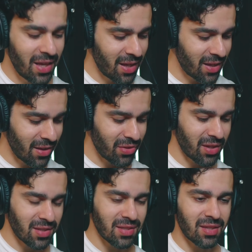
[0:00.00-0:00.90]
and
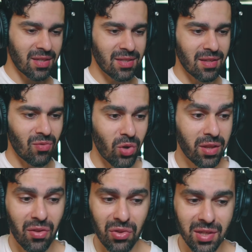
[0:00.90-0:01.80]
things like this. And one
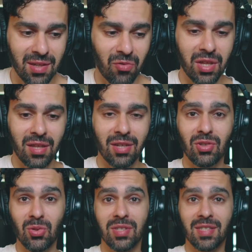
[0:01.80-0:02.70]
of the other things that I really like
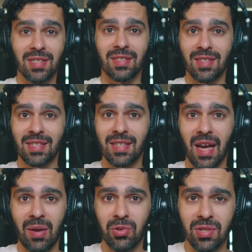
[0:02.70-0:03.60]
to use is this
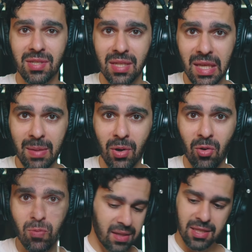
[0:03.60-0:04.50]
guy, which is an
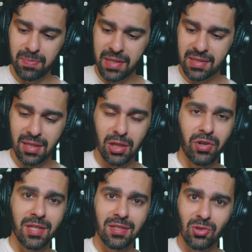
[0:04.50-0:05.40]
Ebow, and this basically
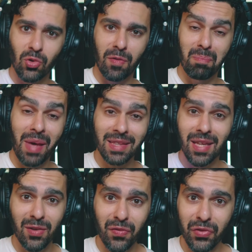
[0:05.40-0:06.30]
creates a sort of
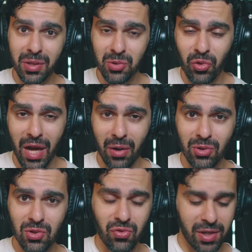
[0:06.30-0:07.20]
magnetic field around
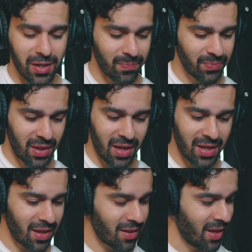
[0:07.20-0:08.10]
the string.
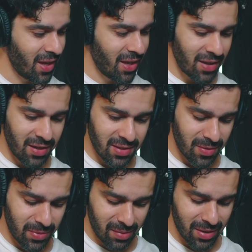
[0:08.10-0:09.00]
Again,
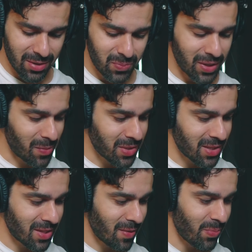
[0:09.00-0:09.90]
something about this pickup
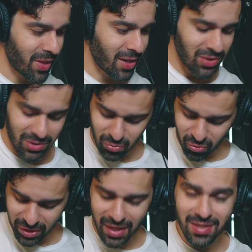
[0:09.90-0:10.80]
system that just
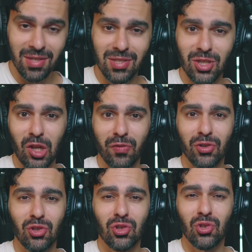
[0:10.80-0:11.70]
lends itself
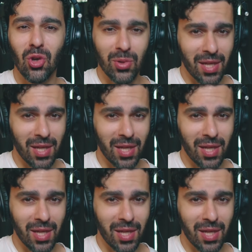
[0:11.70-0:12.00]
so